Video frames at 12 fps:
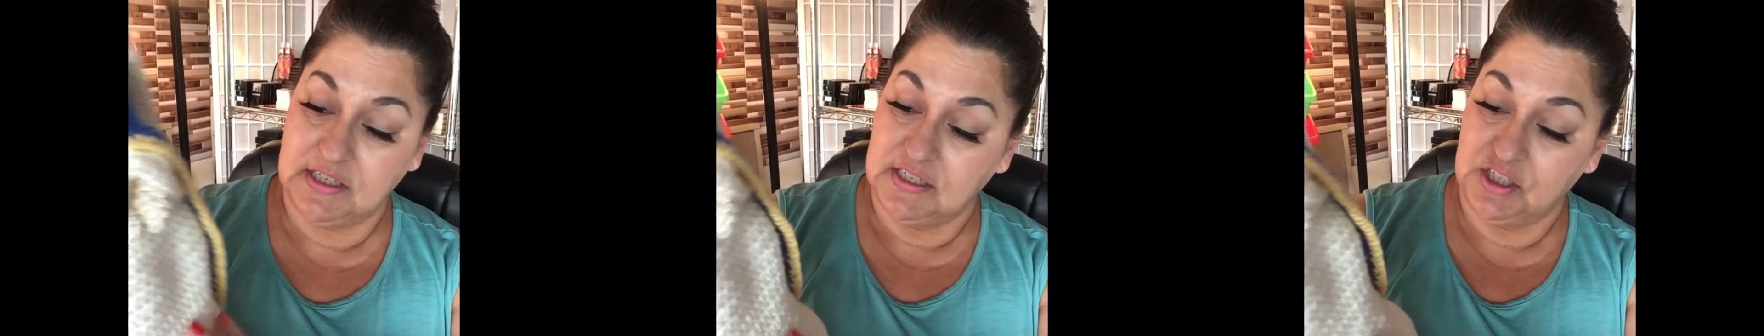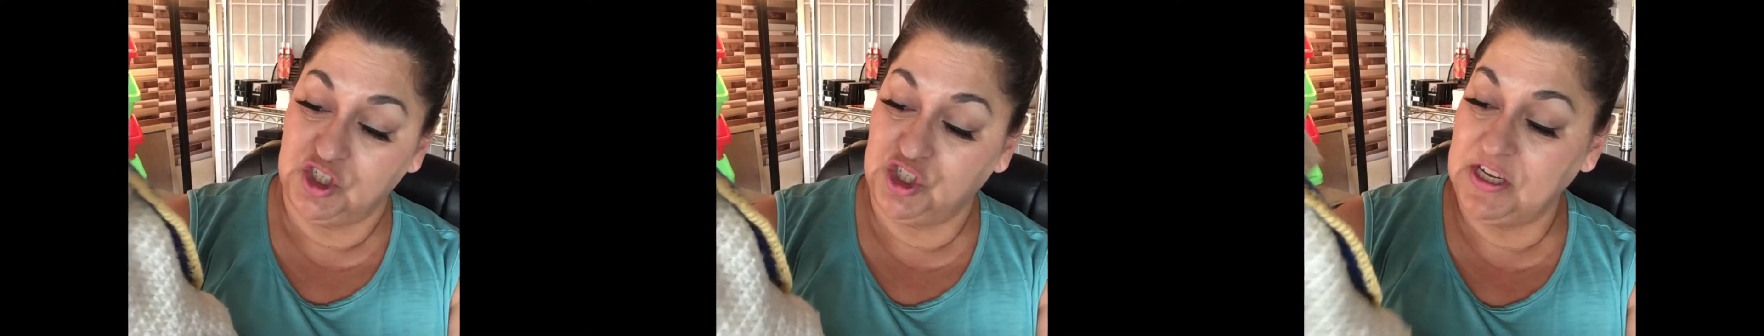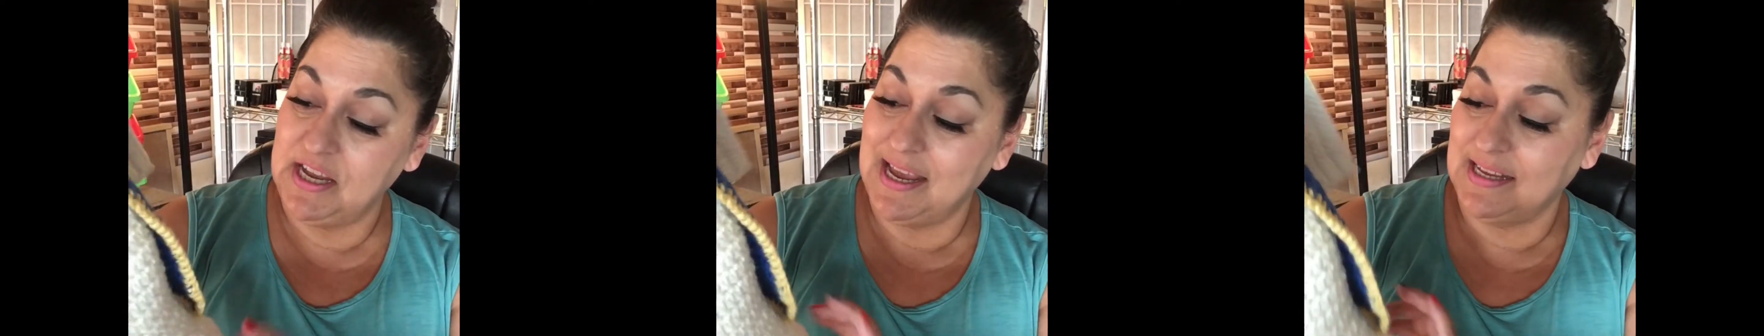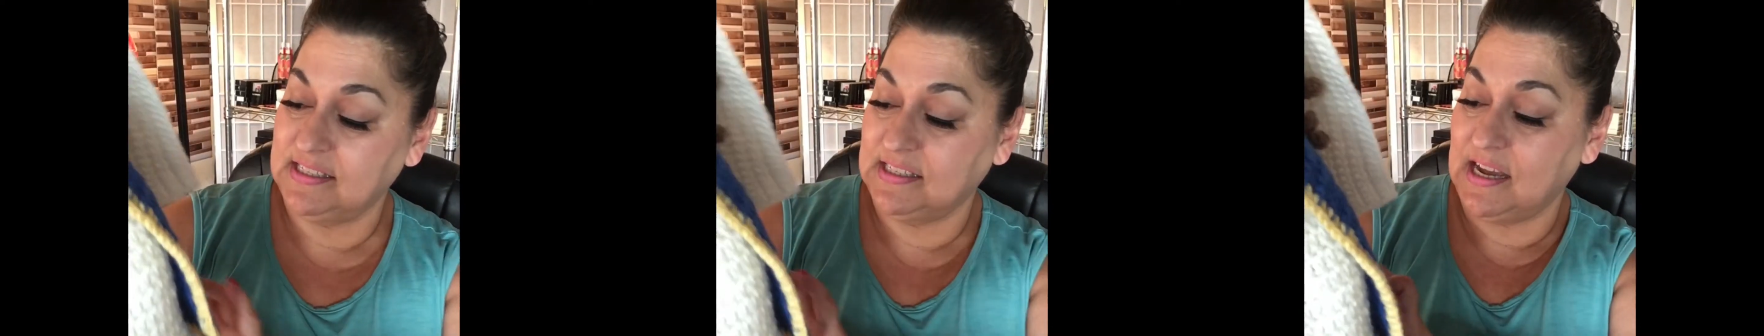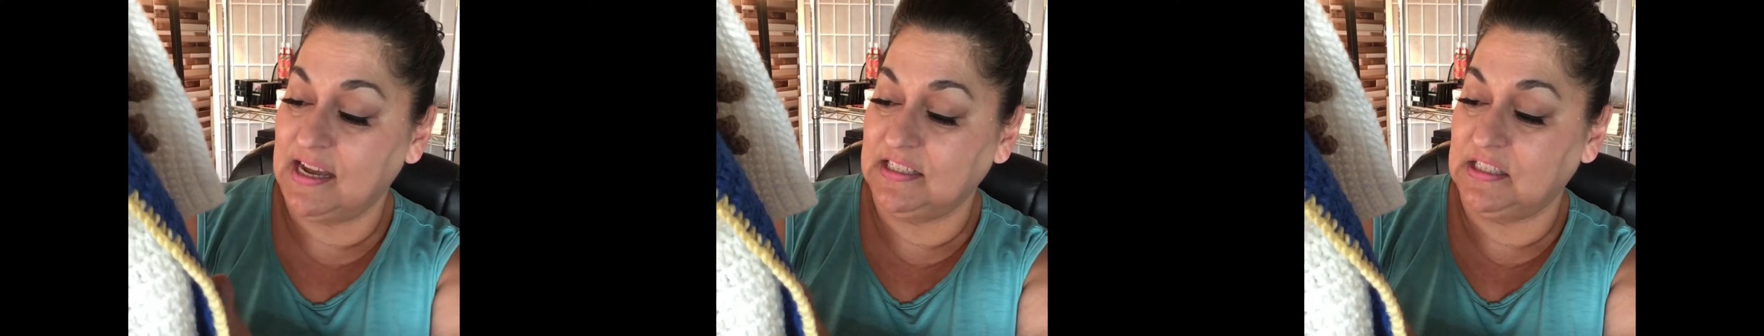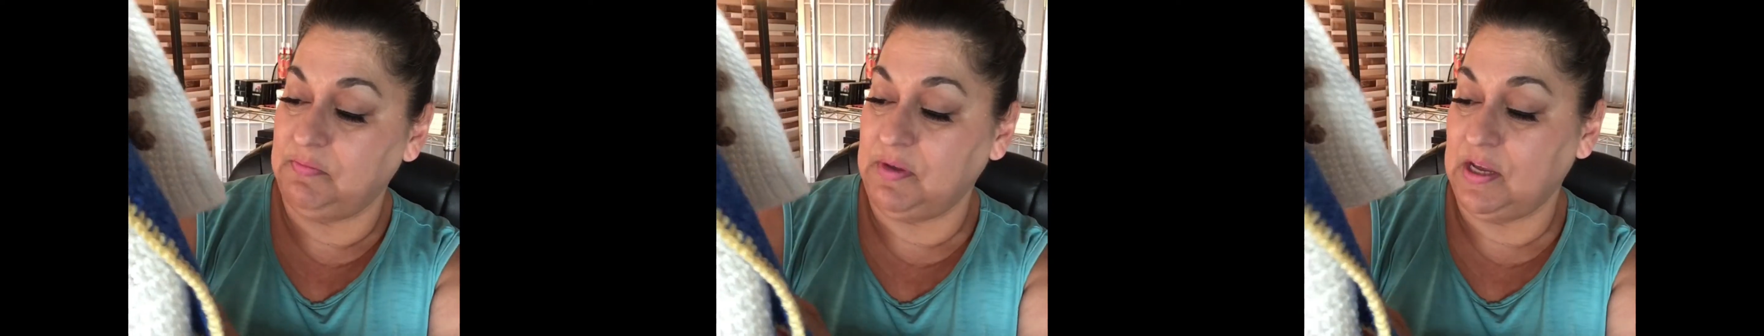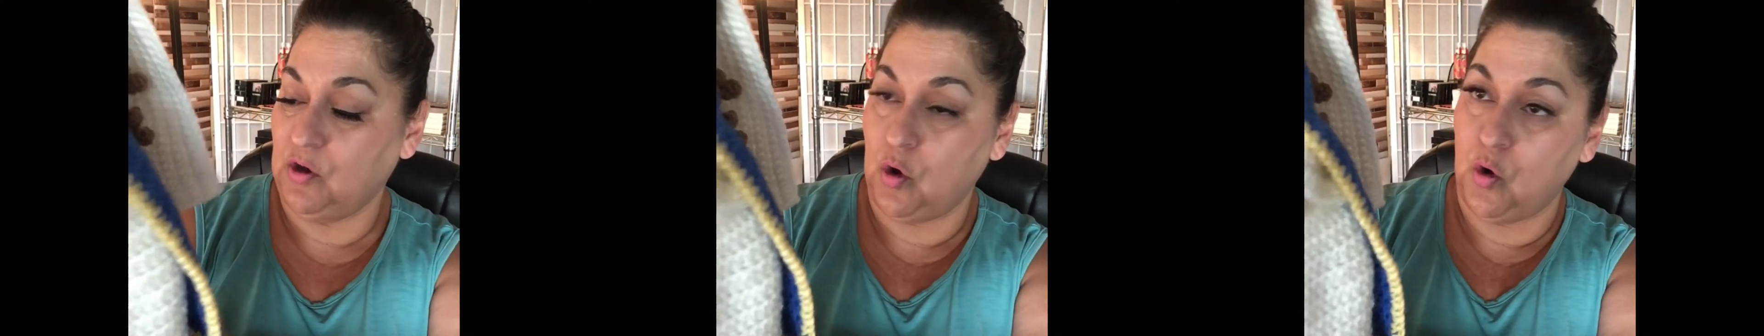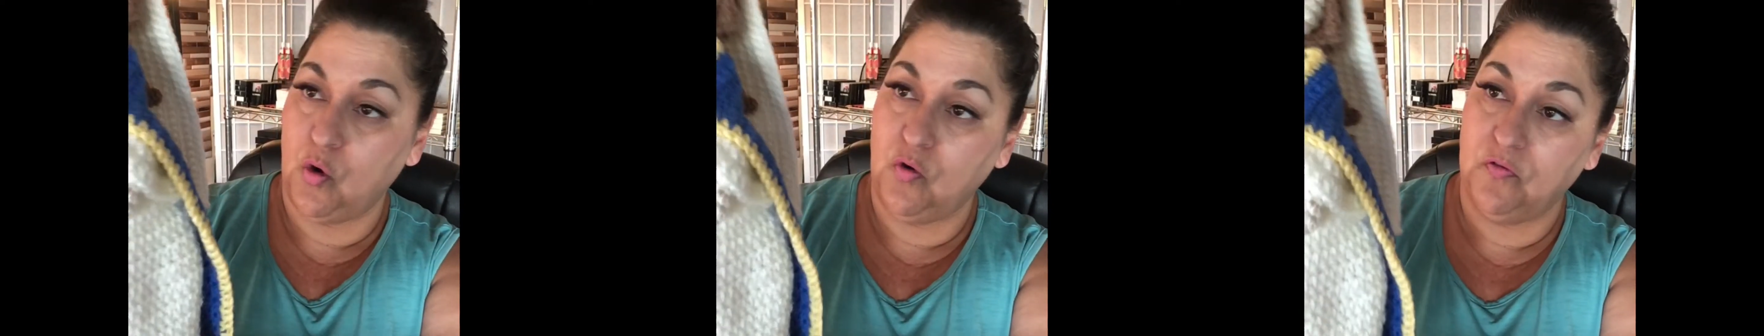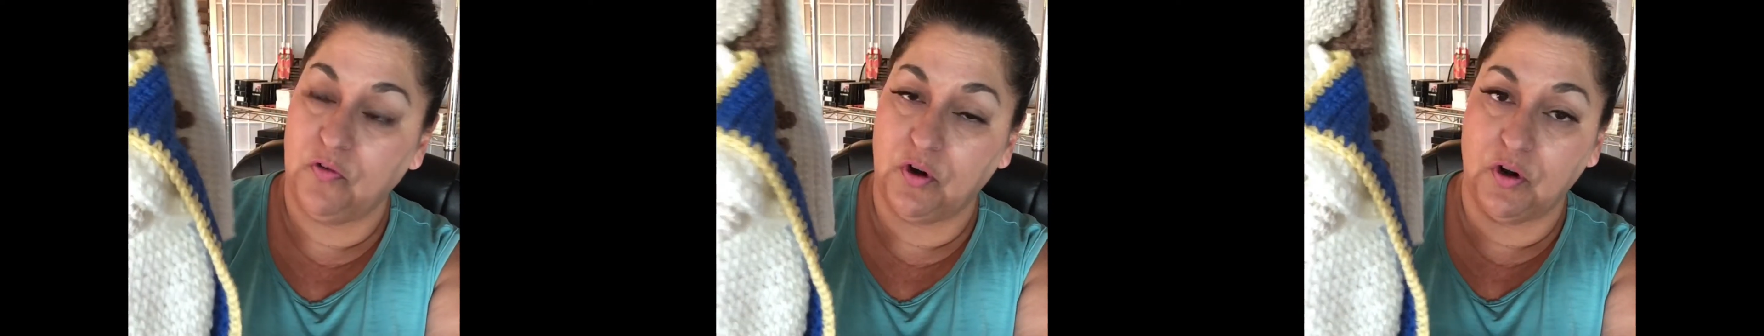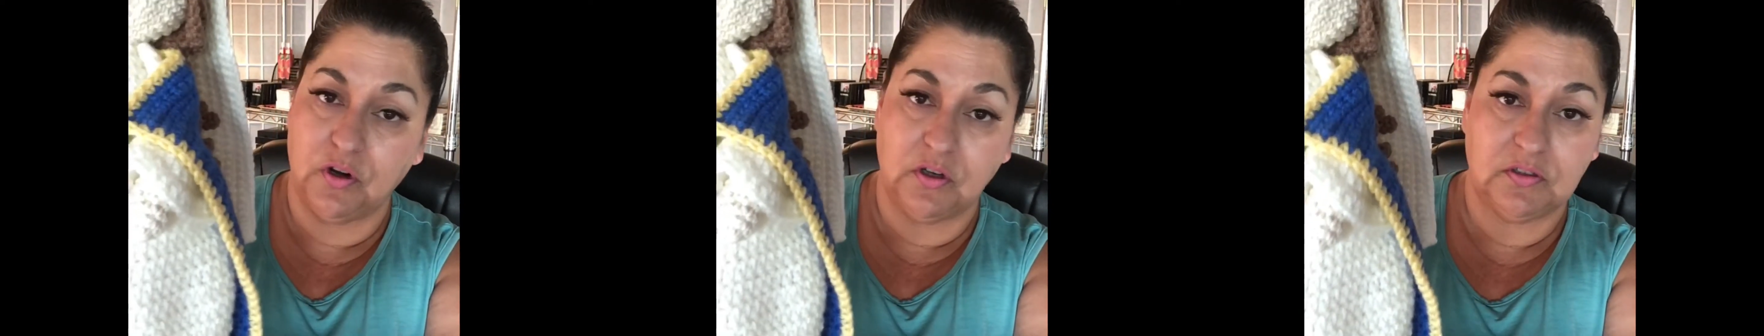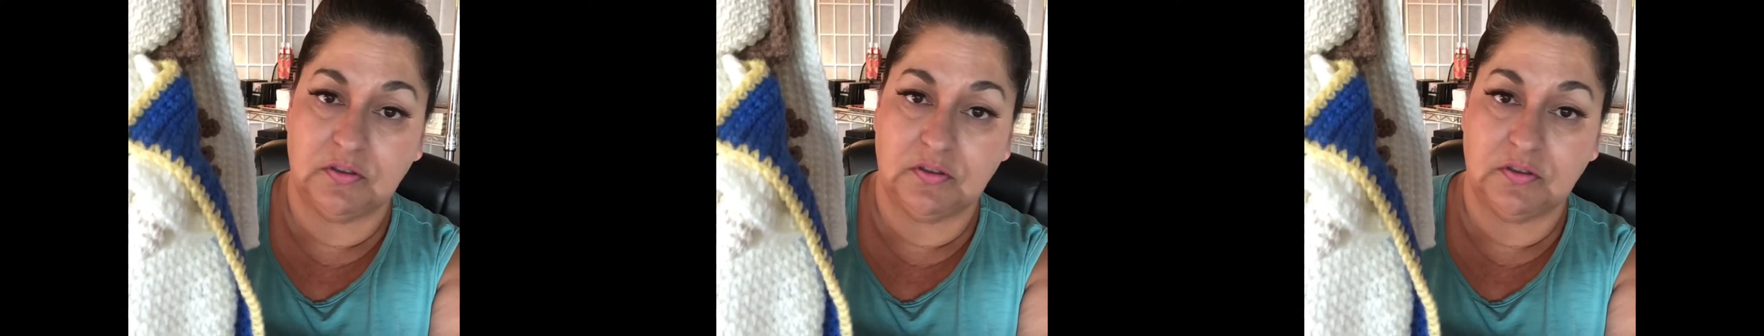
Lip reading: She has got to be over